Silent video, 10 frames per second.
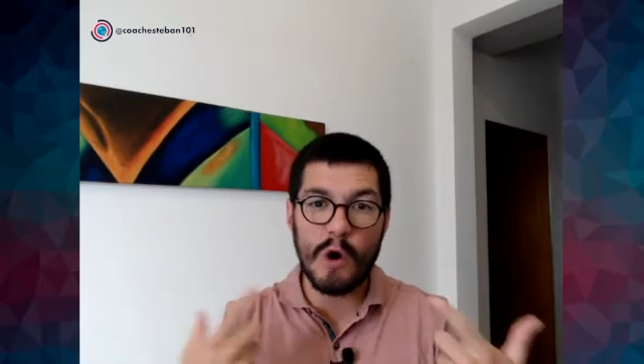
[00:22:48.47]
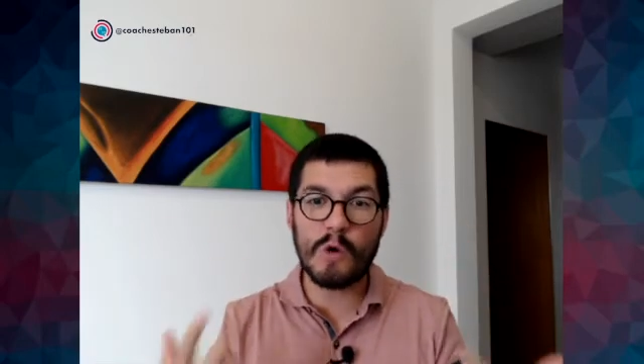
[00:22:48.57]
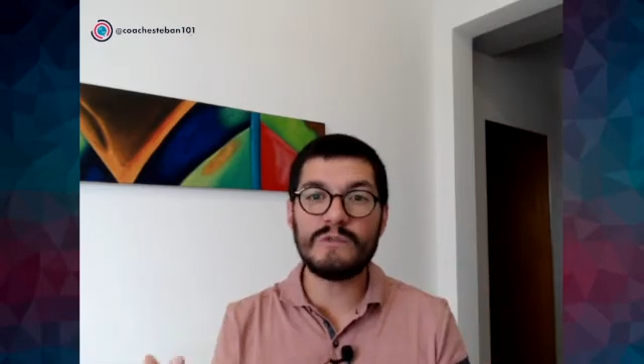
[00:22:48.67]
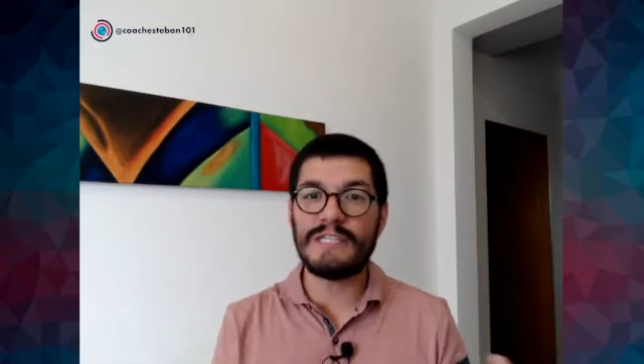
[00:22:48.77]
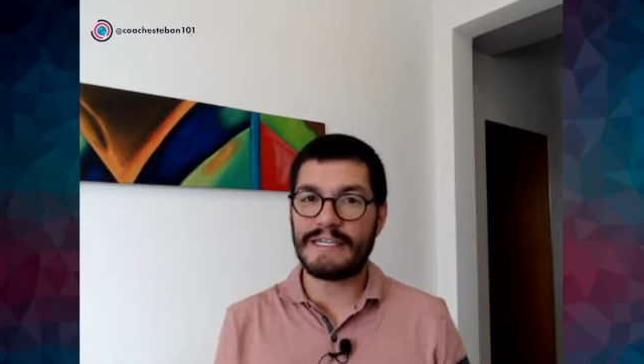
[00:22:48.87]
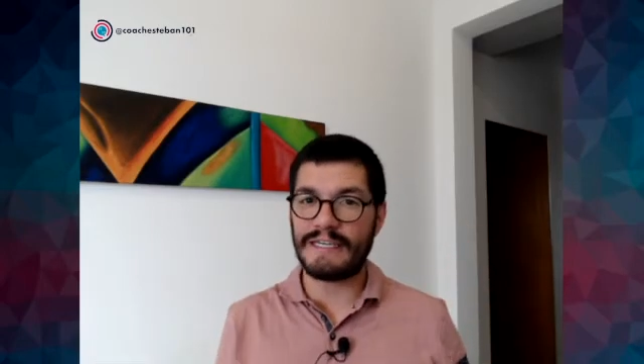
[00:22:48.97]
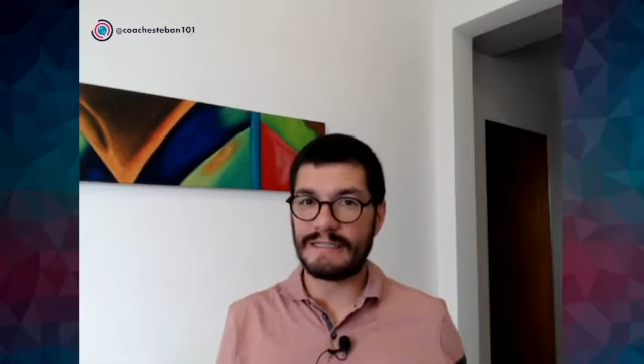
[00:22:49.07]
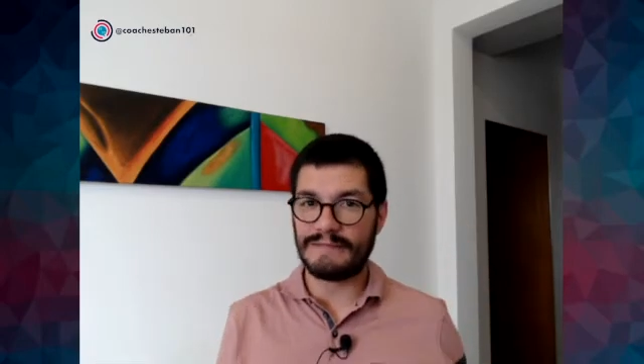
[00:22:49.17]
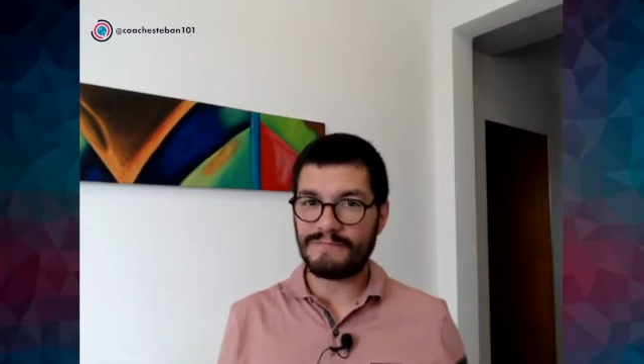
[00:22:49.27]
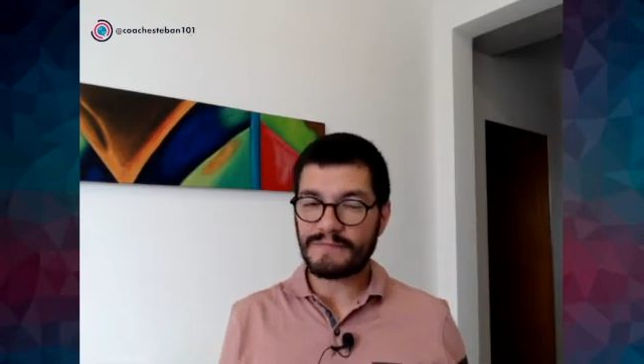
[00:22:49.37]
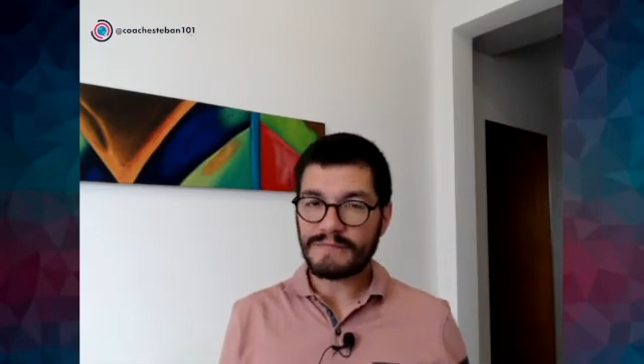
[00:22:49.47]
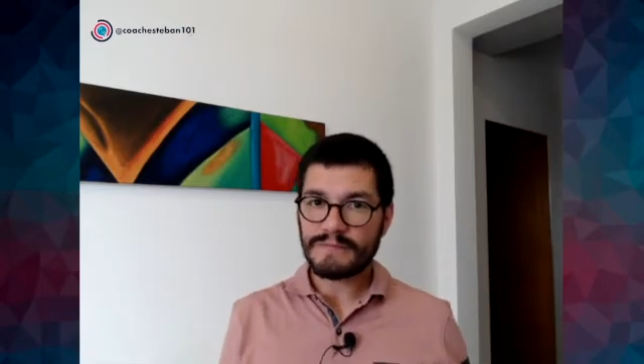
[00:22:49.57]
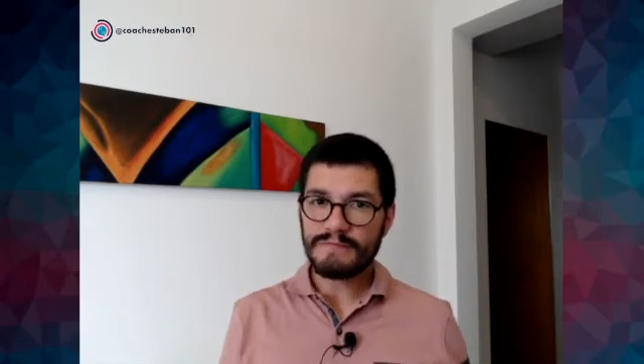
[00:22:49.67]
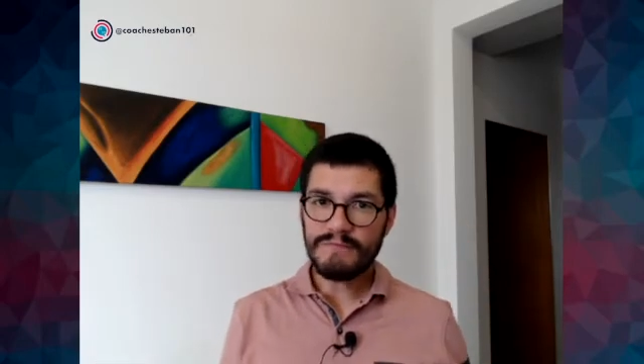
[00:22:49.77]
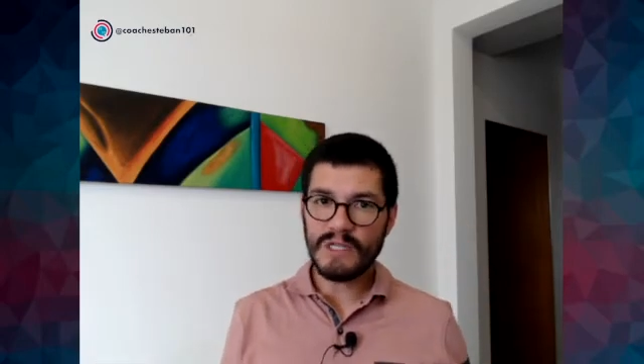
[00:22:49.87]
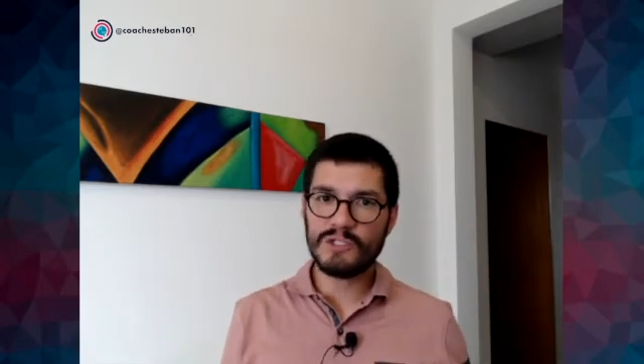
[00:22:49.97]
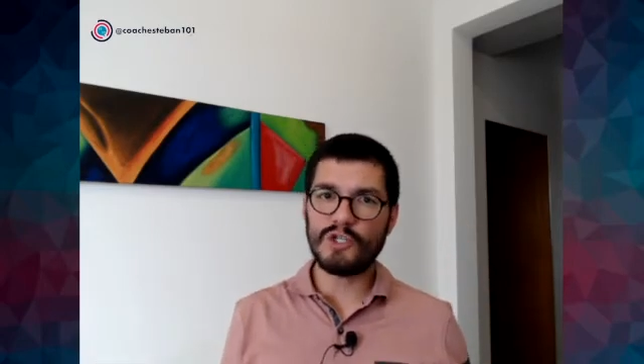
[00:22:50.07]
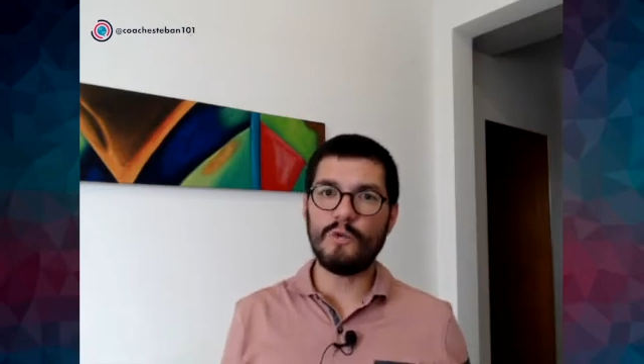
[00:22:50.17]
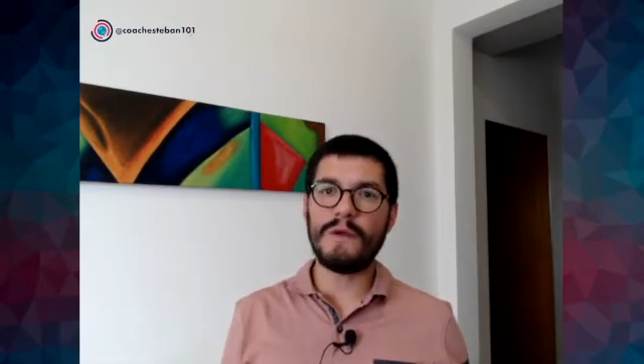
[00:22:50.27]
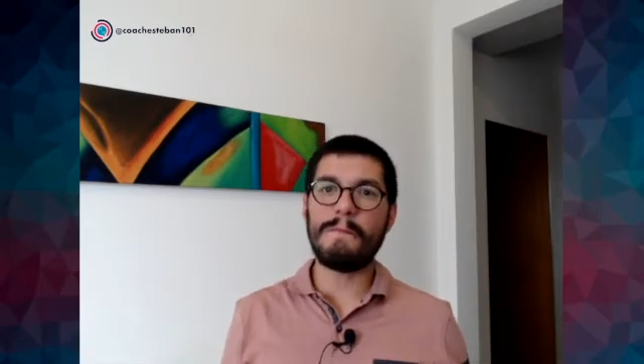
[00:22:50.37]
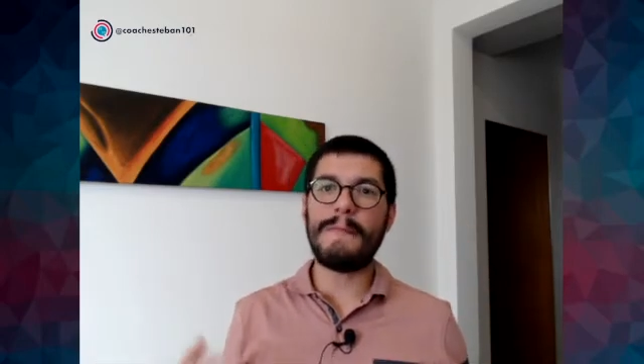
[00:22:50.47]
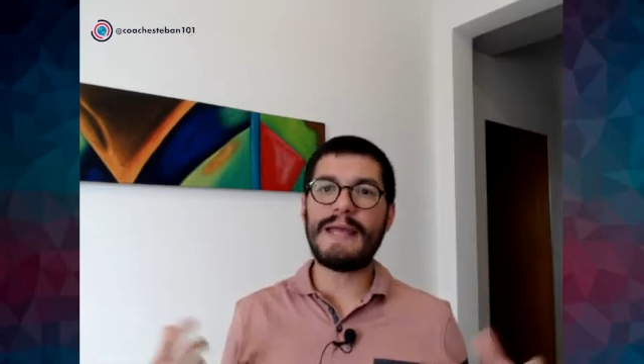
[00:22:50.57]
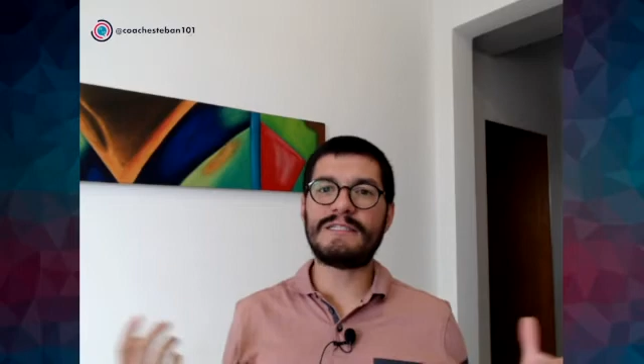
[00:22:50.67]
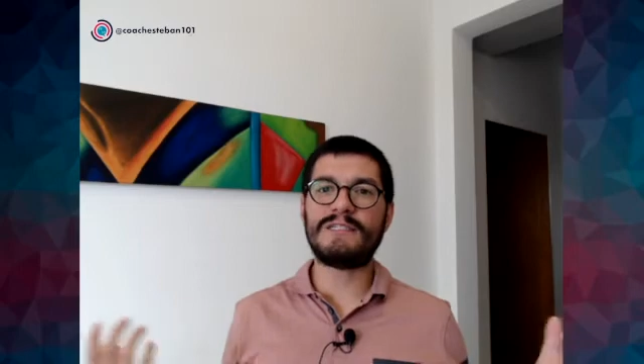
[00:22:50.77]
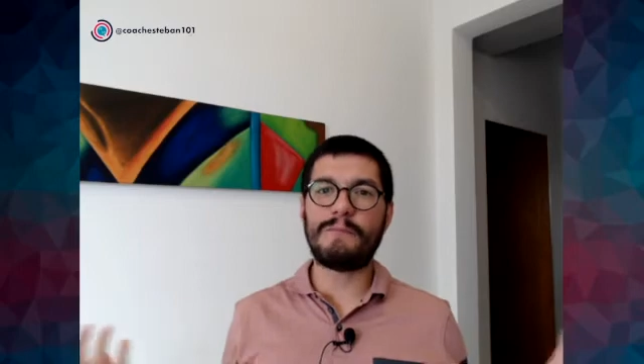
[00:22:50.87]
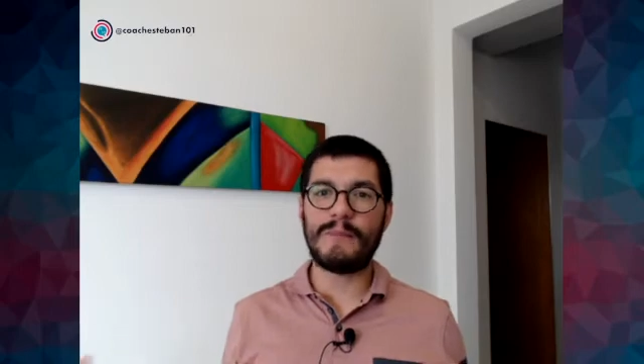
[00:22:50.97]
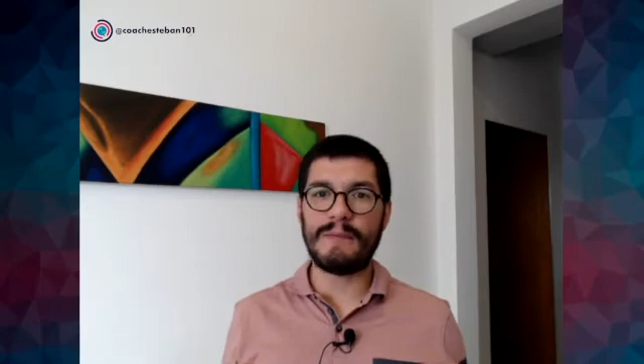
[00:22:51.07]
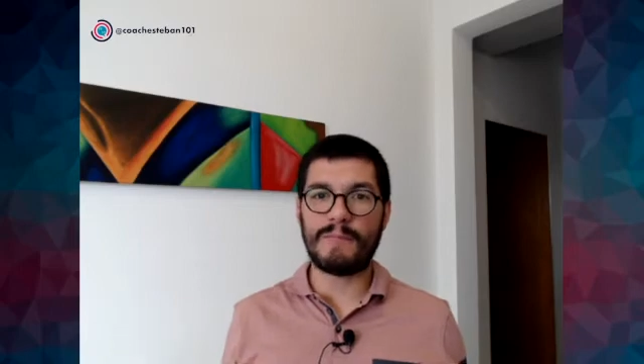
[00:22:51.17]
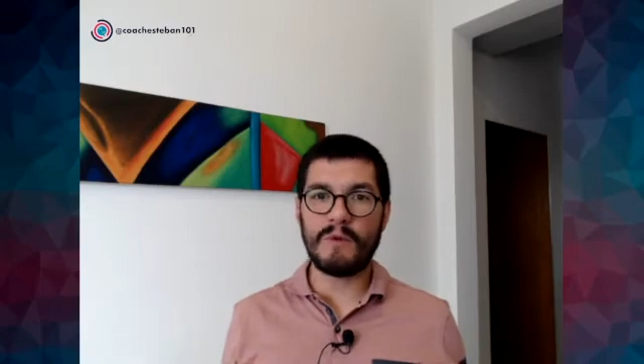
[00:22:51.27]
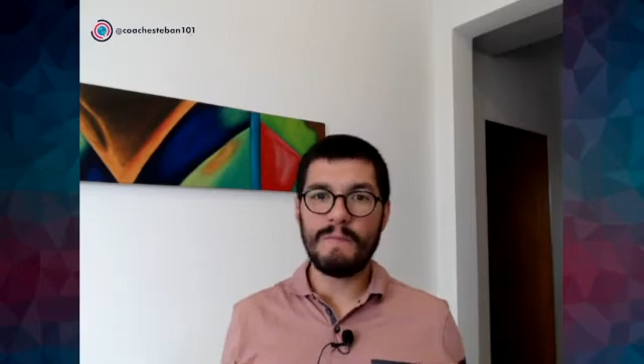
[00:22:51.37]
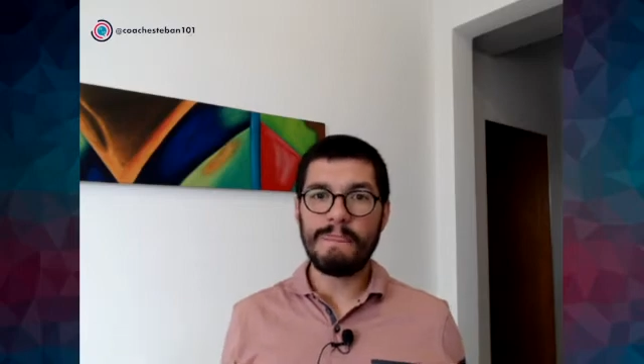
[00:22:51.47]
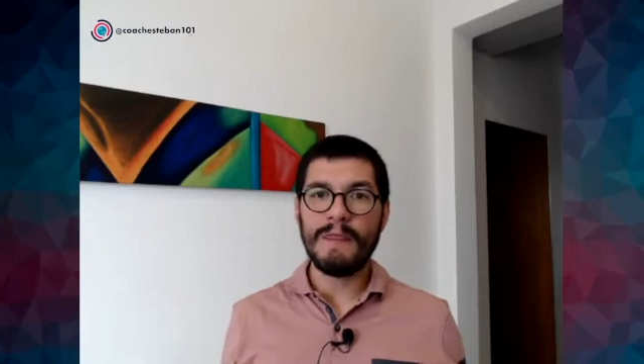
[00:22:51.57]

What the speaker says: own tequila. So we met the people